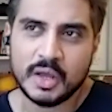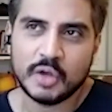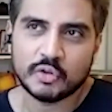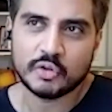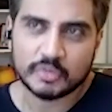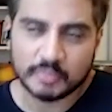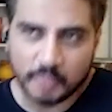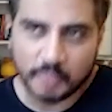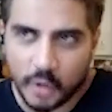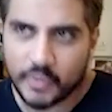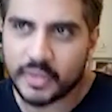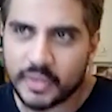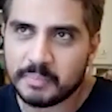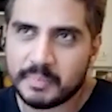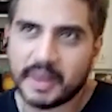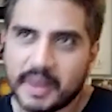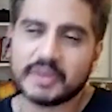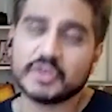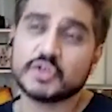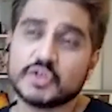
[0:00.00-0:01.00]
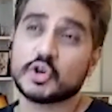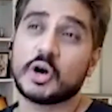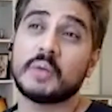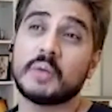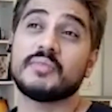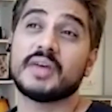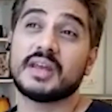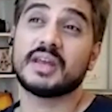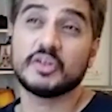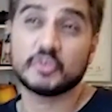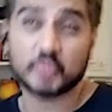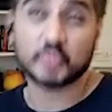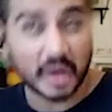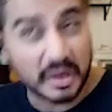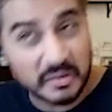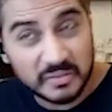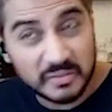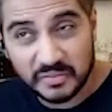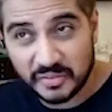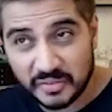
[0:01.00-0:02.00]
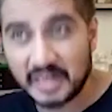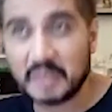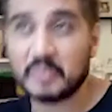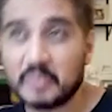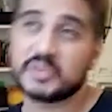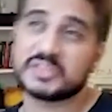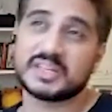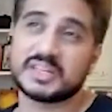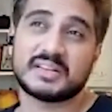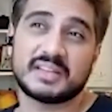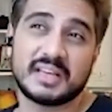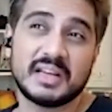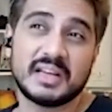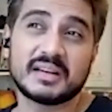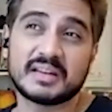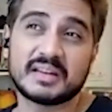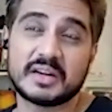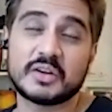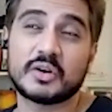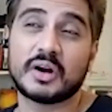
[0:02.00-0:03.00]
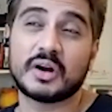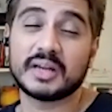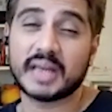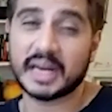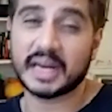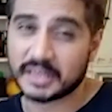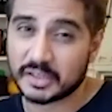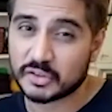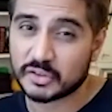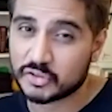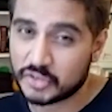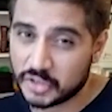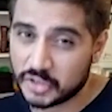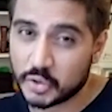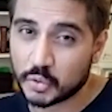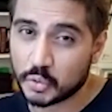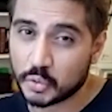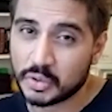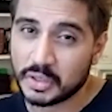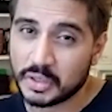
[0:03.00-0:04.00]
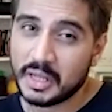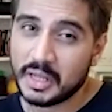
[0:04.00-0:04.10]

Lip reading: So more than better job, there is one film which I think did not get its due,